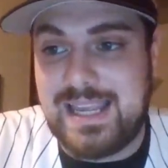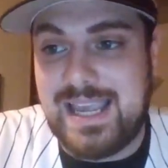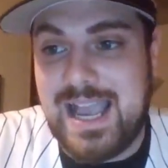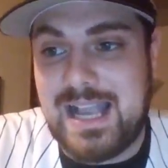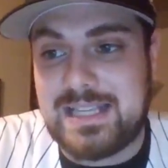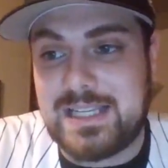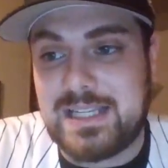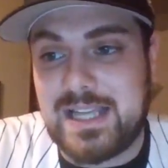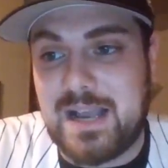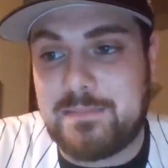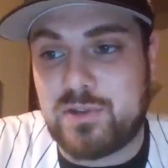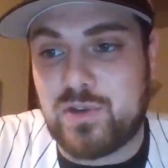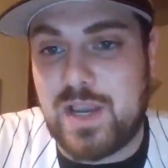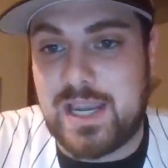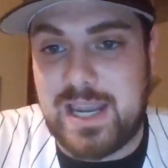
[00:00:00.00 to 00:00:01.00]
He has to
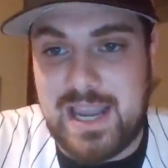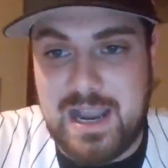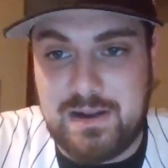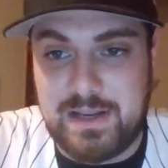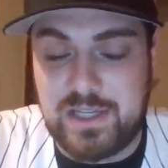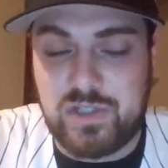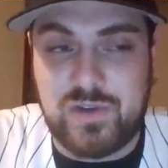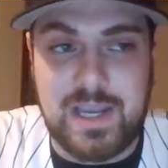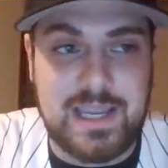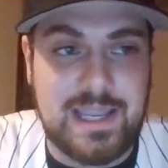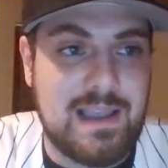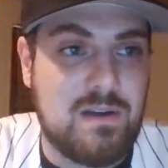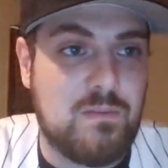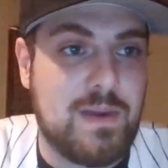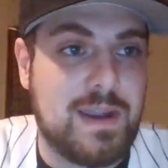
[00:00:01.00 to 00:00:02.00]
stop striking out. He's
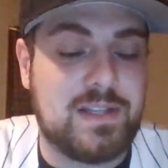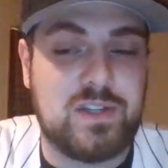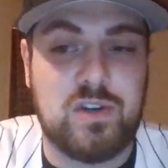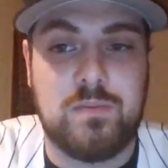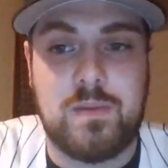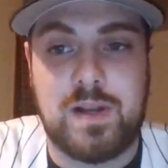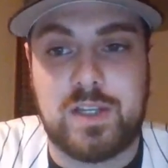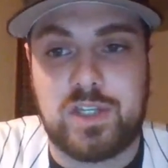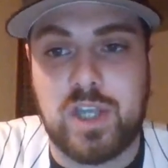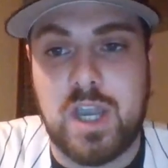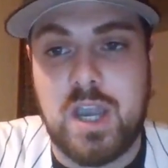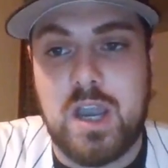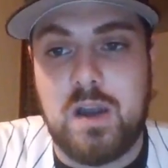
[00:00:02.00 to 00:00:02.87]
striking out way too much,